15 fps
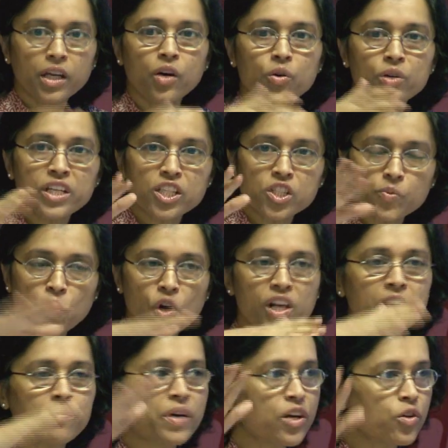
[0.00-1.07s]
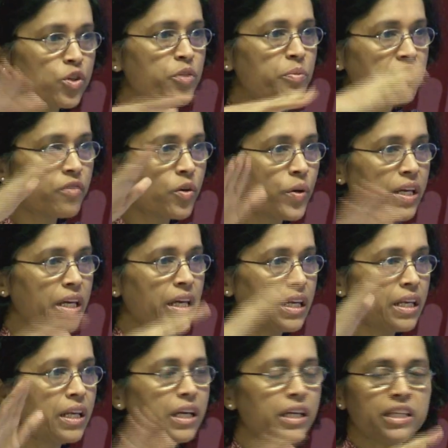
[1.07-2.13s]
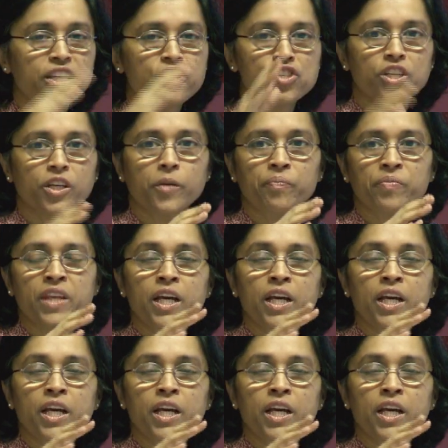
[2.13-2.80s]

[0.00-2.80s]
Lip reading: Only a small number are going to be flowing in each year.